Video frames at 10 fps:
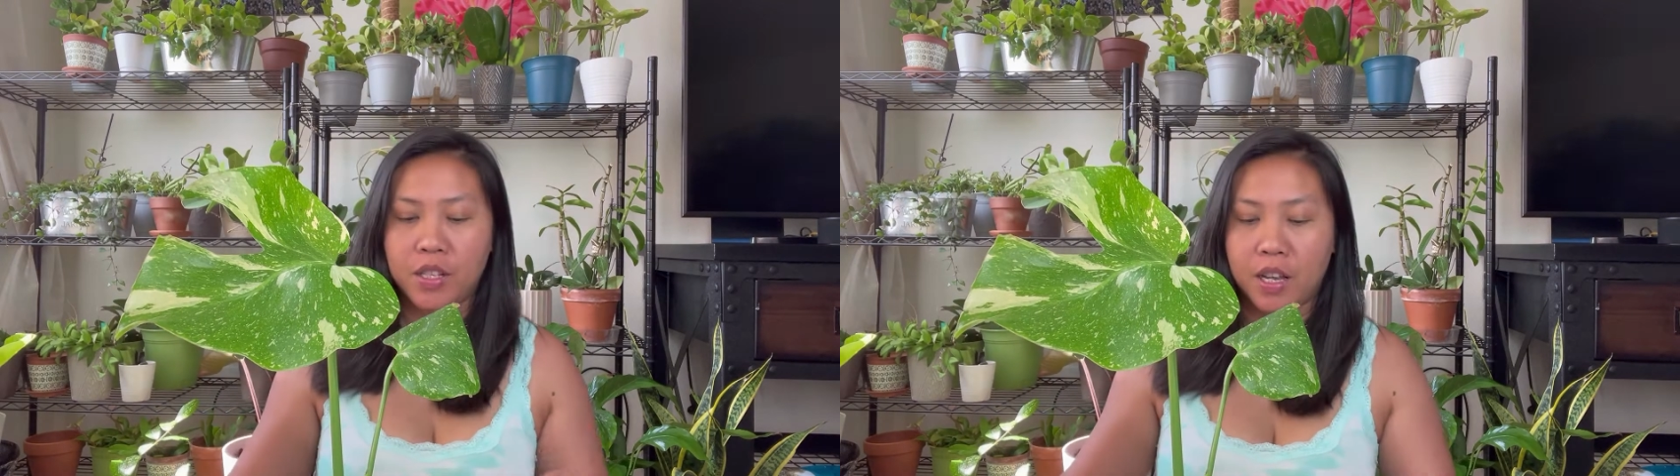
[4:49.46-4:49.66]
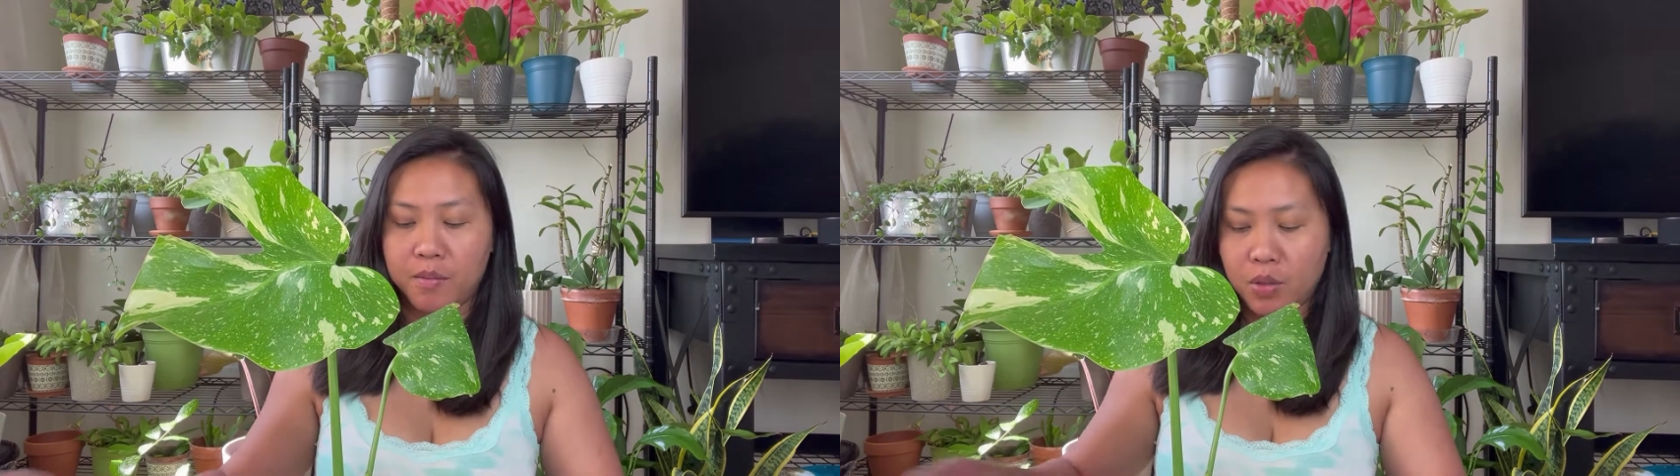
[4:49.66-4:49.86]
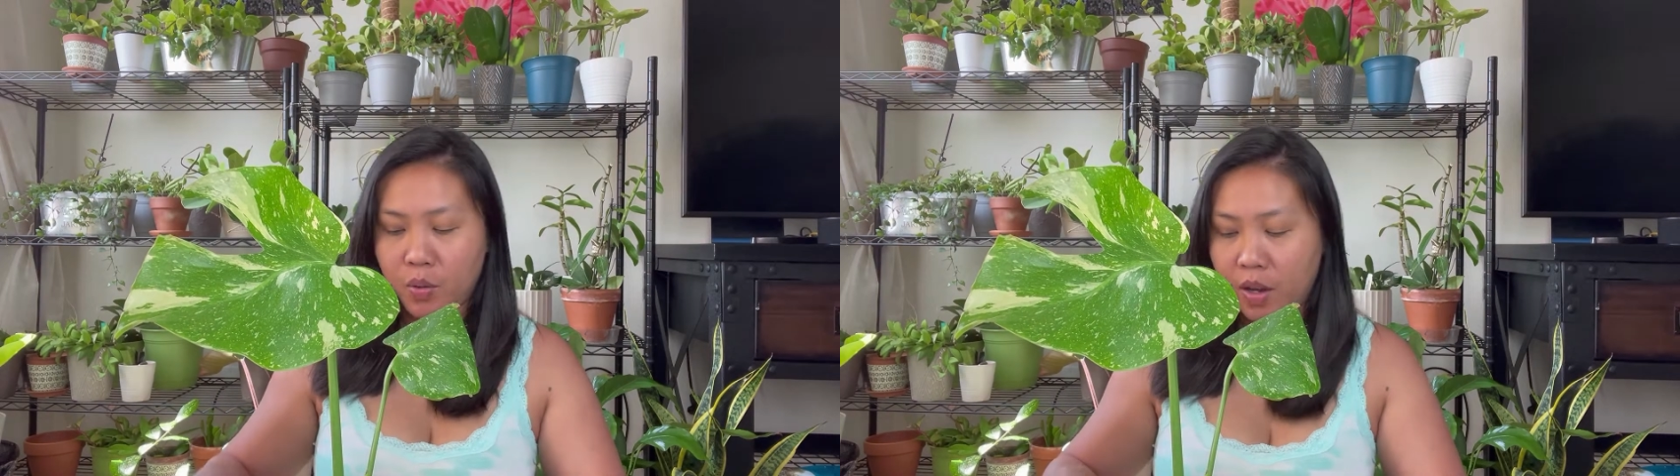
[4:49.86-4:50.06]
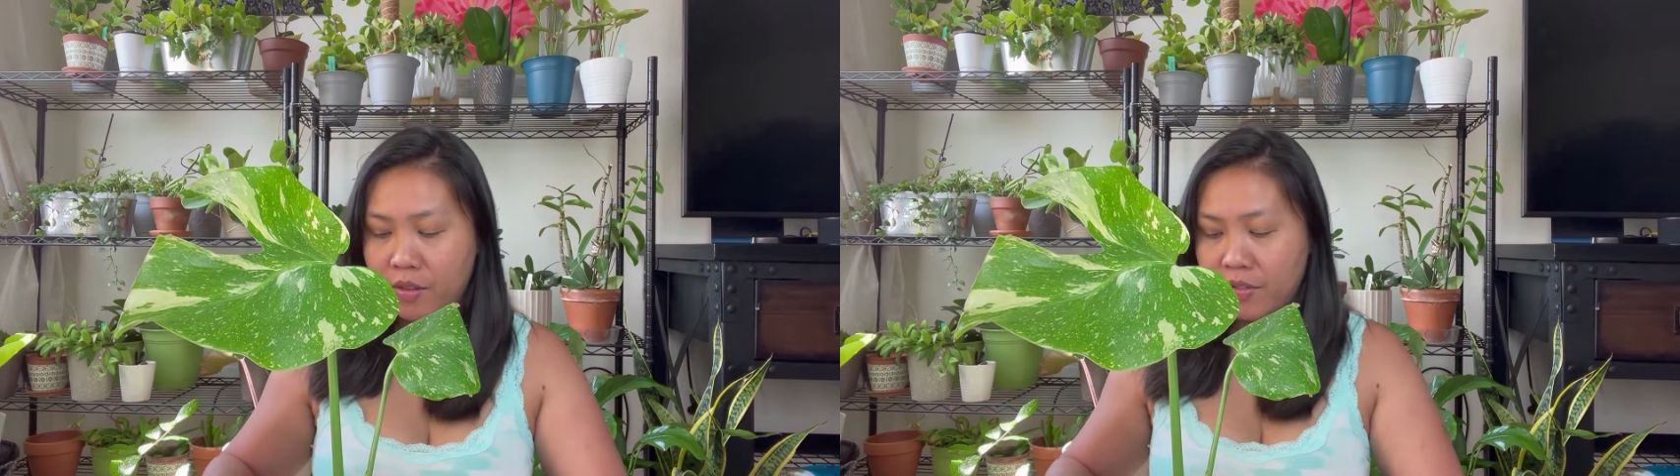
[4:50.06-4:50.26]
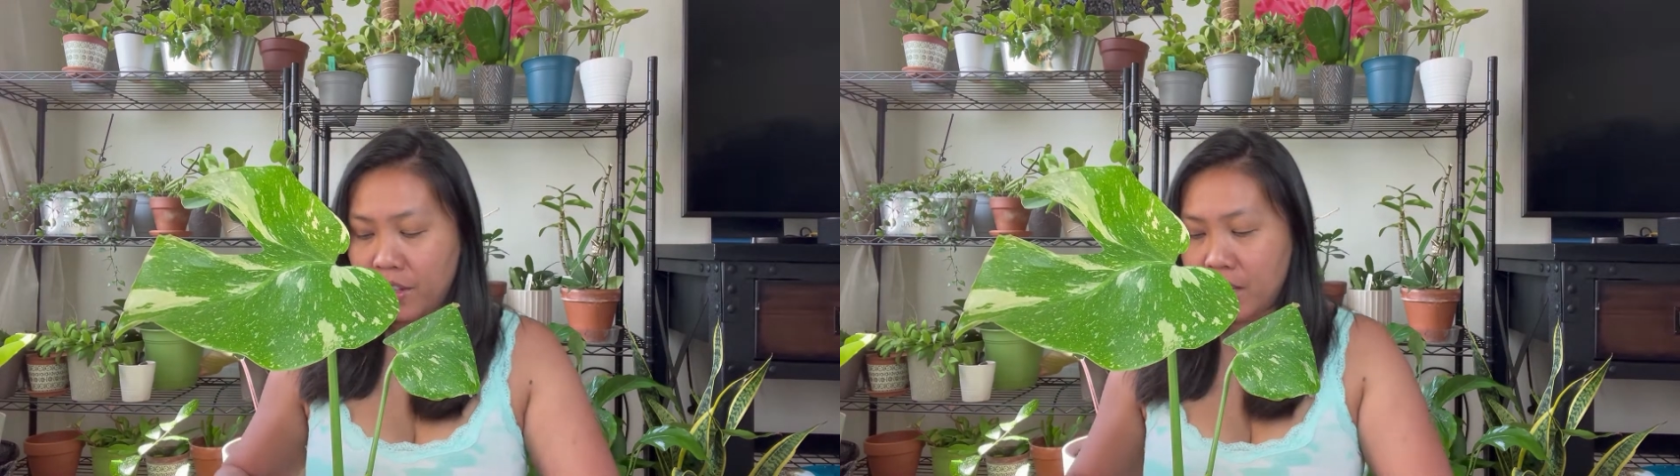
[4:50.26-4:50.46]
time to
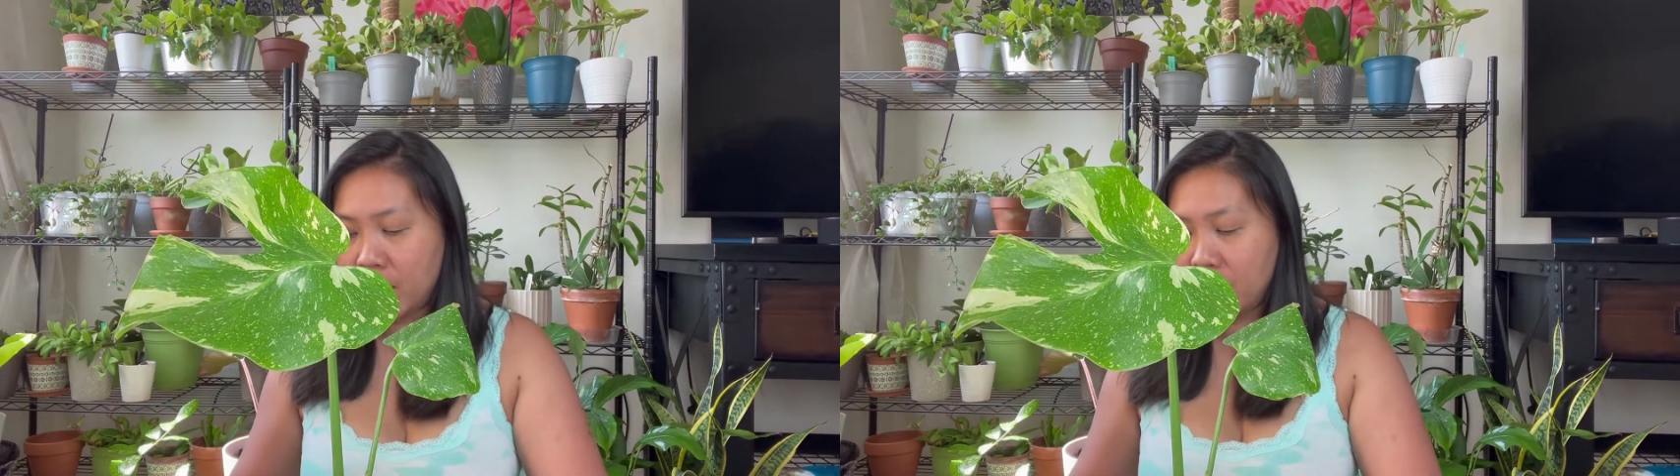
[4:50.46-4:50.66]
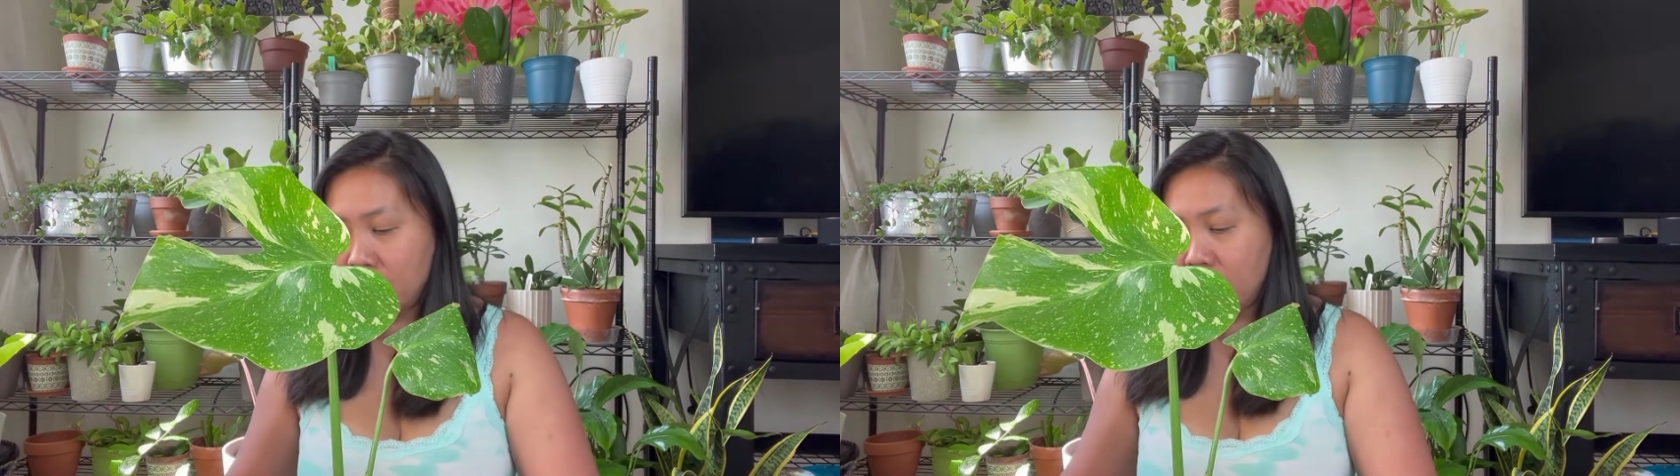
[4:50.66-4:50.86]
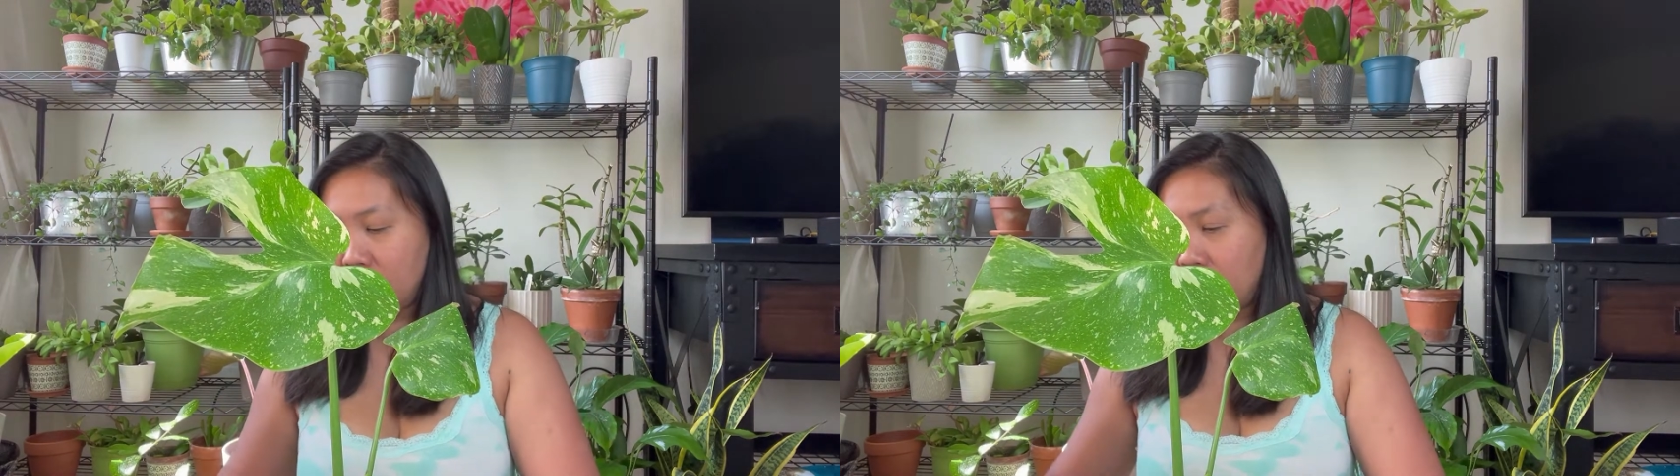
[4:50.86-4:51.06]
have this,